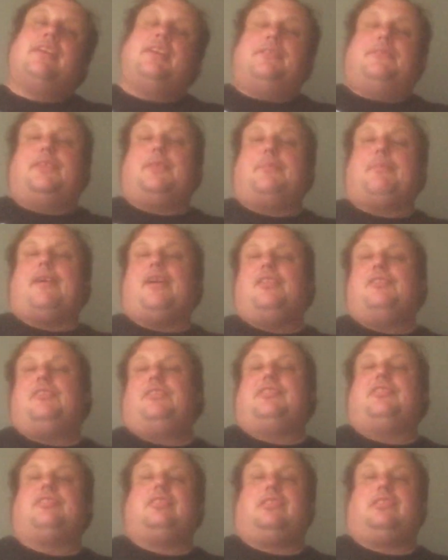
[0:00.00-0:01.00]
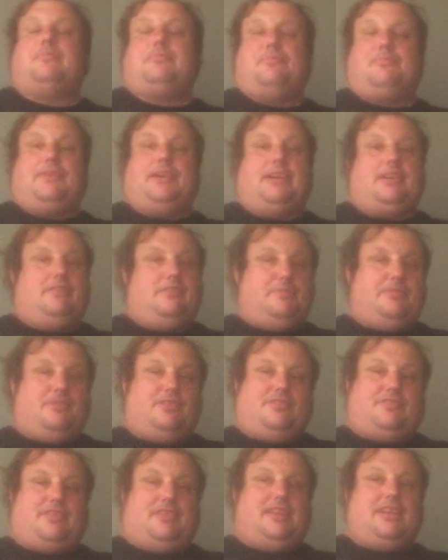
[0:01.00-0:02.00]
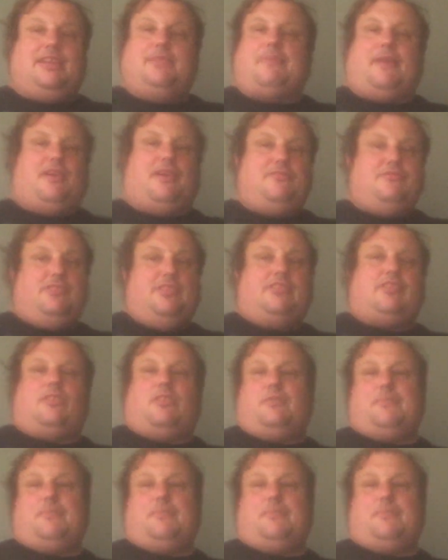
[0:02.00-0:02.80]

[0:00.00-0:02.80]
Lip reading: for the boundaries to show up and break your immersion. And boundaries are